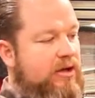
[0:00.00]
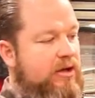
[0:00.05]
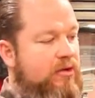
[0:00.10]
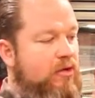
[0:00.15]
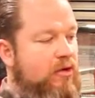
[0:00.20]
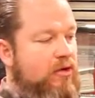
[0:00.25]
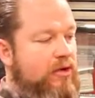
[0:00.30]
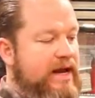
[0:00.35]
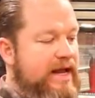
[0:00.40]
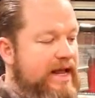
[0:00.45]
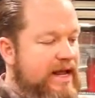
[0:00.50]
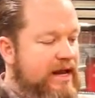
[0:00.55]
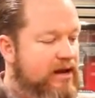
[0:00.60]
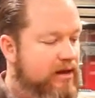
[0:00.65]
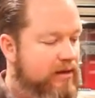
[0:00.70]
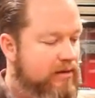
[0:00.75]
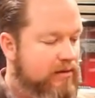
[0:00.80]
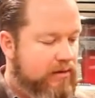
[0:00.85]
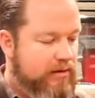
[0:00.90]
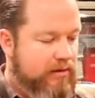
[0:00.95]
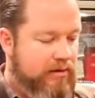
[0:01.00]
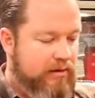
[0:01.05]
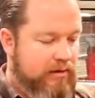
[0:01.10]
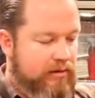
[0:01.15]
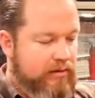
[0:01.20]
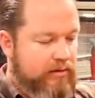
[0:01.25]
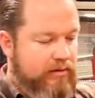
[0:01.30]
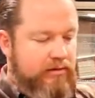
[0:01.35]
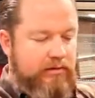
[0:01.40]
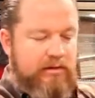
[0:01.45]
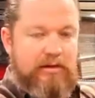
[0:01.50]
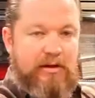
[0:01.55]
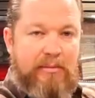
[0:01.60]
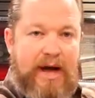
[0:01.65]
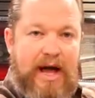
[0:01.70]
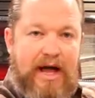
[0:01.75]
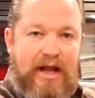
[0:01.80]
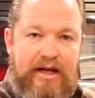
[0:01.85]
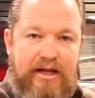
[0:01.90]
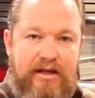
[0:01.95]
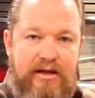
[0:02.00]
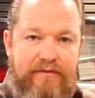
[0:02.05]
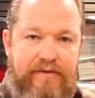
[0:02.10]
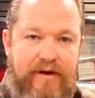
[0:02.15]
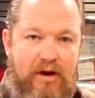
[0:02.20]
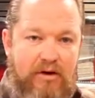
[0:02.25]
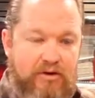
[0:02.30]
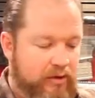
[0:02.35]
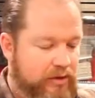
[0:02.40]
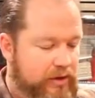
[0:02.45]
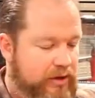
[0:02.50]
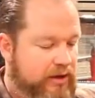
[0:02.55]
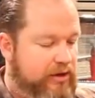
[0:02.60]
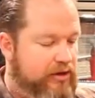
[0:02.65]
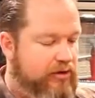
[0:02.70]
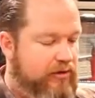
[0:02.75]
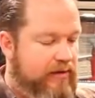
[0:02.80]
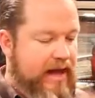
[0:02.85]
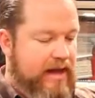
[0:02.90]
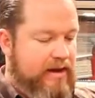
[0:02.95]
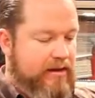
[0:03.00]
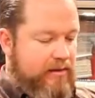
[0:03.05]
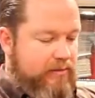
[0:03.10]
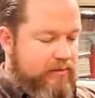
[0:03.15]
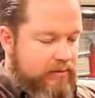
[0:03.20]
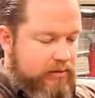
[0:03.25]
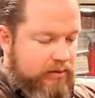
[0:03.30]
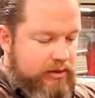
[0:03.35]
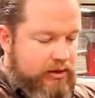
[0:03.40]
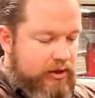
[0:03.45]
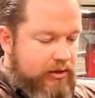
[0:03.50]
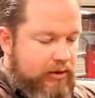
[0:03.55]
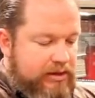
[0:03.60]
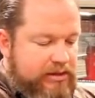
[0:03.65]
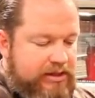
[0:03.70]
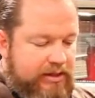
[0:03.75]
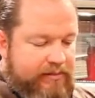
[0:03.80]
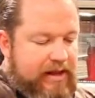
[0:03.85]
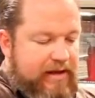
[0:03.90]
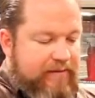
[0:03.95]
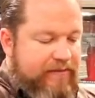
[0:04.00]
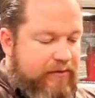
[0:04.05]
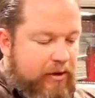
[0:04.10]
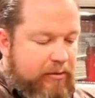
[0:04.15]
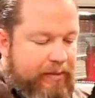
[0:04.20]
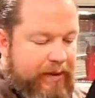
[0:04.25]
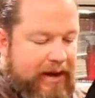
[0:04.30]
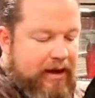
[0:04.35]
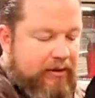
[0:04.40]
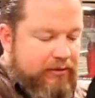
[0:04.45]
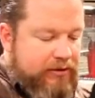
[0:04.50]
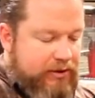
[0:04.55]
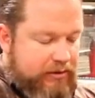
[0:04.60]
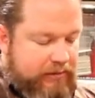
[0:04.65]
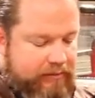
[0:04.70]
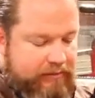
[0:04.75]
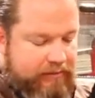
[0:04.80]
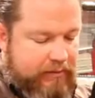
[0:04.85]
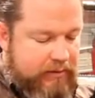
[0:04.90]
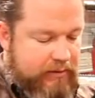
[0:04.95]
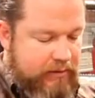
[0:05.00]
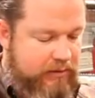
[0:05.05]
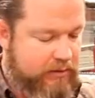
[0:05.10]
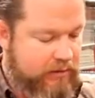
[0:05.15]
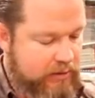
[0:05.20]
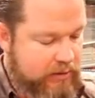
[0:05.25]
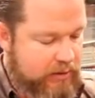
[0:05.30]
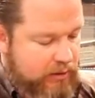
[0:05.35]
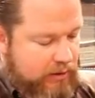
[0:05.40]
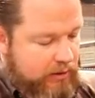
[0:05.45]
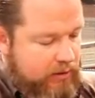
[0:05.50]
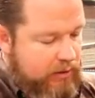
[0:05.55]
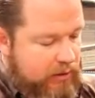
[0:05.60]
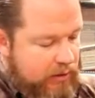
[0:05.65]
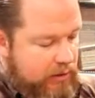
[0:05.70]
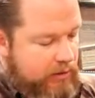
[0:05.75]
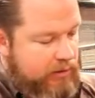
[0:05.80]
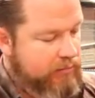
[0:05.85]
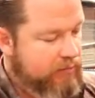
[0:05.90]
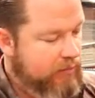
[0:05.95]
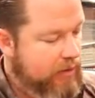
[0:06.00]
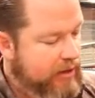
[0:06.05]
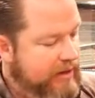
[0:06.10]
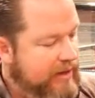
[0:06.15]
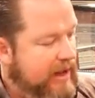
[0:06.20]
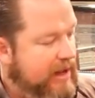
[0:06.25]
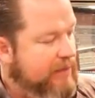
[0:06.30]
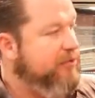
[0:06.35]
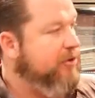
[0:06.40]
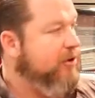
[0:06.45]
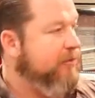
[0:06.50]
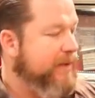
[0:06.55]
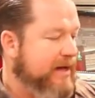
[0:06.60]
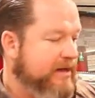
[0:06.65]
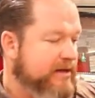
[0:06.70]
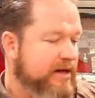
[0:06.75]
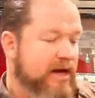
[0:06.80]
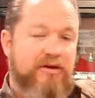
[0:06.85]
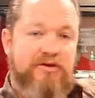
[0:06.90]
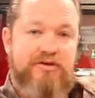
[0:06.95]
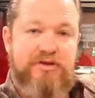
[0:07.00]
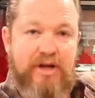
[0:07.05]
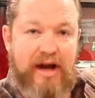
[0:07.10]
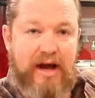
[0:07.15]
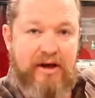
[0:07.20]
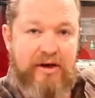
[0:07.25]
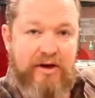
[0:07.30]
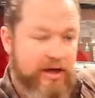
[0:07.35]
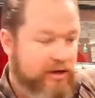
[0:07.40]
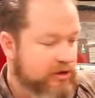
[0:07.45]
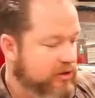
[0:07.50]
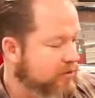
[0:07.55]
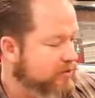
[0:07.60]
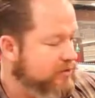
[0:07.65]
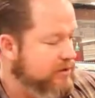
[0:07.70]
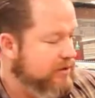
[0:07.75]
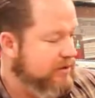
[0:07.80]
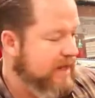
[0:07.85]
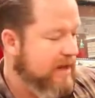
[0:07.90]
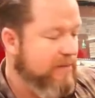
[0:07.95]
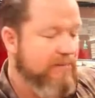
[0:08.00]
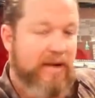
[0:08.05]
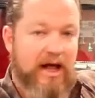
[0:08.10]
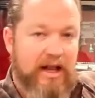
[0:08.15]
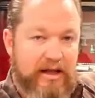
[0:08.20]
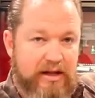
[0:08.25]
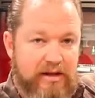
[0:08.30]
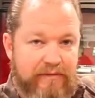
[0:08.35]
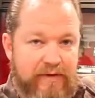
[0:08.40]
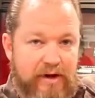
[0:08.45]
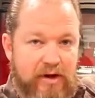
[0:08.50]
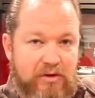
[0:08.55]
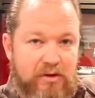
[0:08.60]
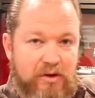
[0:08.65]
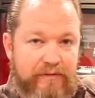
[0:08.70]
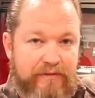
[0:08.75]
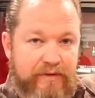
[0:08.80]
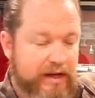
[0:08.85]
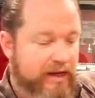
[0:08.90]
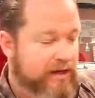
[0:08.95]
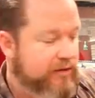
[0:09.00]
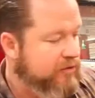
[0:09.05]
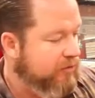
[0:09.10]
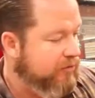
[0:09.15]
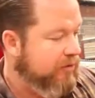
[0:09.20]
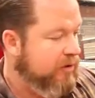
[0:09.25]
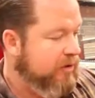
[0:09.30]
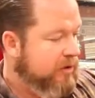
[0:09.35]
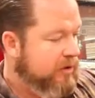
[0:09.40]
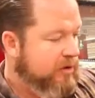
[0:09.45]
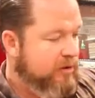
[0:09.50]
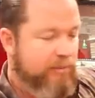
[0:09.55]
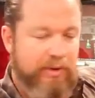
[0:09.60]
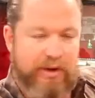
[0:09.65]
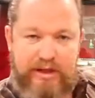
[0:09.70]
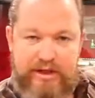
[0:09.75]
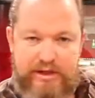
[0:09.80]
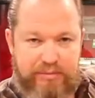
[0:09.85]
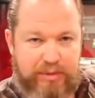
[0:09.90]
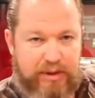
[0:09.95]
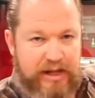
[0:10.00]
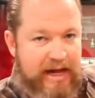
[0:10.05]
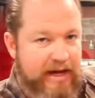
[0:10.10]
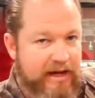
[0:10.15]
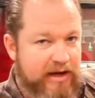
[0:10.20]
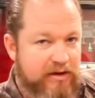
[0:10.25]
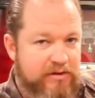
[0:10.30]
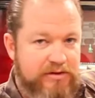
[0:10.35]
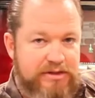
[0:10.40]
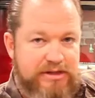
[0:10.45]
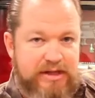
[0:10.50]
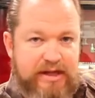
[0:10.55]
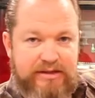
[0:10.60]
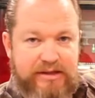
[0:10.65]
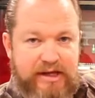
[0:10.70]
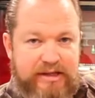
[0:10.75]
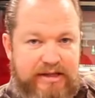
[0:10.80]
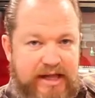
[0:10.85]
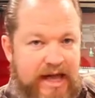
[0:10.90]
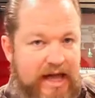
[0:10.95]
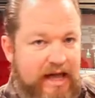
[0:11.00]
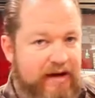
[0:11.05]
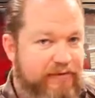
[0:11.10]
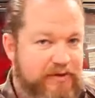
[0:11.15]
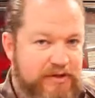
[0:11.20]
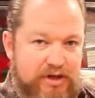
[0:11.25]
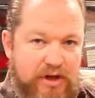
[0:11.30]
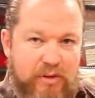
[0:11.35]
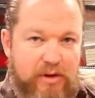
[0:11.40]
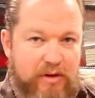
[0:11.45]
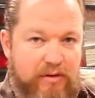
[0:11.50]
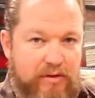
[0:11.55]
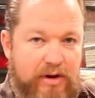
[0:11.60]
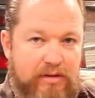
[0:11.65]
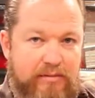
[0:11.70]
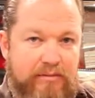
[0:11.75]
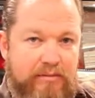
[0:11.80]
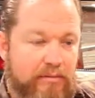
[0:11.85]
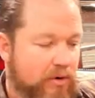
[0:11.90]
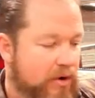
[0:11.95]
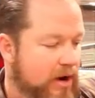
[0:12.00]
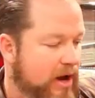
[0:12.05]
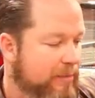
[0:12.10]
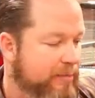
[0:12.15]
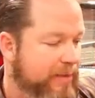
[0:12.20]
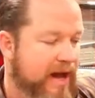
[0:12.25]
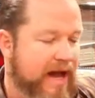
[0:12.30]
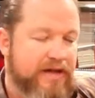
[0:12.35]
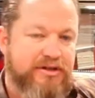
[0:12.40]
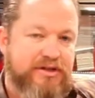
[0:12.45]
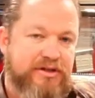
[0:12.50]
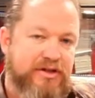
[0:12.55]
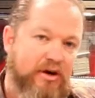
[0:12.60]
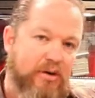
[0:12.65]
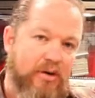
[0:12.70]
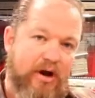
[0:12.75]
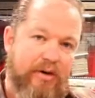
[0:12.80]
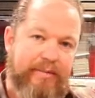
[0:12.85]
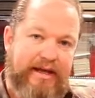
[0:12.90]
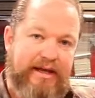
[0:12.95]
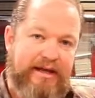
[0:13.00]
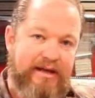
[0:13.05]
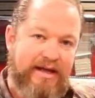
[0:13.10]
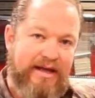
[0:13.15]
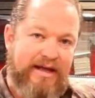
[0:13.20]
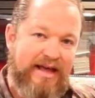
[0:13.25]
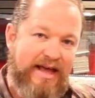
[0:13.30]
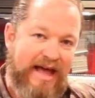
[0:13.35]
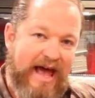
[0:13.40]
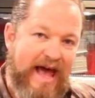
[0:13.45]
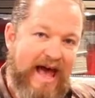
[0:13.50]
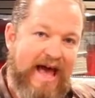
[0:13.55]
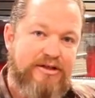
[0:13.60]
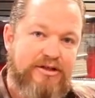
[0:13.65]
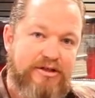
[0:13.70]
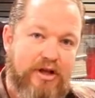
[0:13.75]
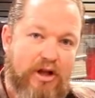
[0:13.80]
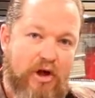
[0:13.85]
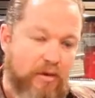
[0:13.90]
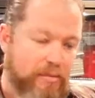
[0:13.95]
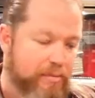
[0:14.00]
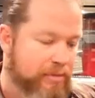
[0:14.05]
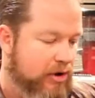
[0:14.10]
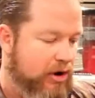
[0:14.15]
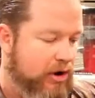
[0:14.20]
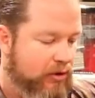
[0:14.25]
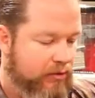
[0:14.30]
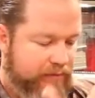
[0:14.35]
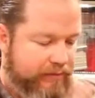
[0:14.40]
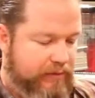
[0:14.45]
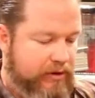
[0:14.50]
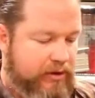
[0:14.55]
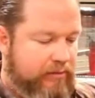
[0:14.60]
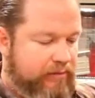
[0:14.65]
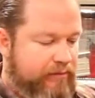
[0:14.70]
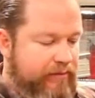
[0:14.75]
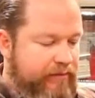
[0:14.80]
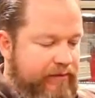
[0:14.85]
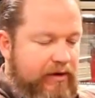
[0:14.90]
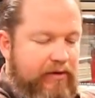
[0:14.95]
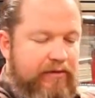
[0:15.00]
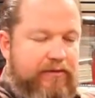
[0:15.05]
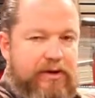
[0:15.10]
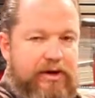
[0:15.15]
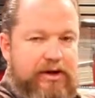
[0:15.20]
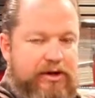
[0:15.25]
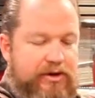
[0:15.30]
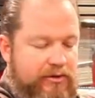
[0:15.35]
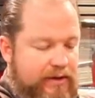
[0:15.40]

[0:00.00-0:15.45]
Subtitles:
or need the Molly and the Velcro, you can do that. You unzip that front pouch, run it down, put it back together, so now you can use that Molly and the Velcro if you need to. Police placards, things like that. If you still want to run morale patches and you don't want to be as low pro, feel free to do